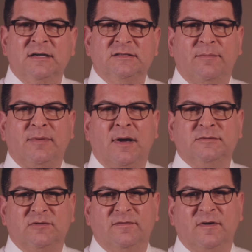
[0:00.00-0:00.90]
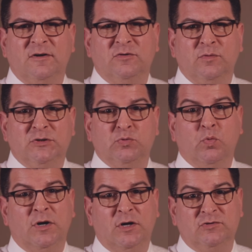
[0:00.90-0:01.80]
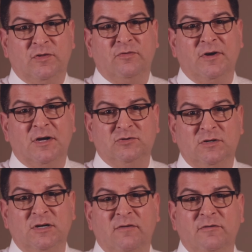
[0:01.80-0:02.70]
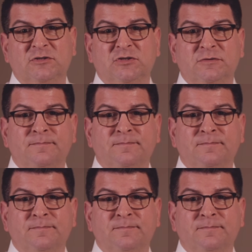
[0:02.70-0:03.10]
sometimes referred to as 100-300 coverage.